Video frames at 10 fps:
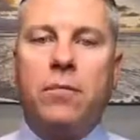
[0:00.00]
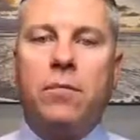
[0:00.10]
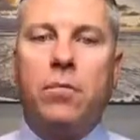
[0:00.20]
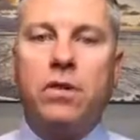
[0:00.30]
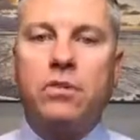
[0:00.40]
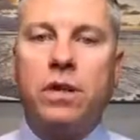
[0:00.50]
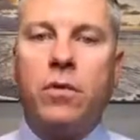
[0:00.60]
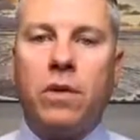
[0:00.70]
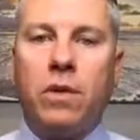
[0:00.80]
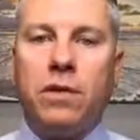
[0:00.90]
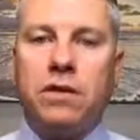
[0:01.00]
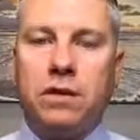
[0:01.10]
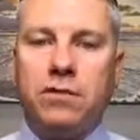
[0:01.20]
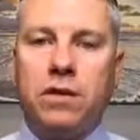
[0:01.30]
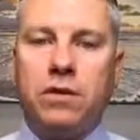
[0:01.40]
what's really going on with this
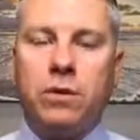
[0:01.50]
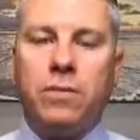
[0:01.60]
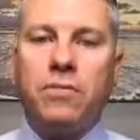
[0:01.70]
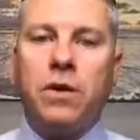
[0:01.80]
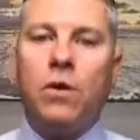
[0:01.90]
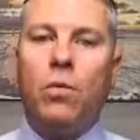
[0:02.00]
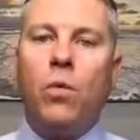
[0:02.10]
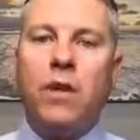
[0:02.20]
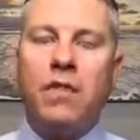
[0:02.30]
individual. One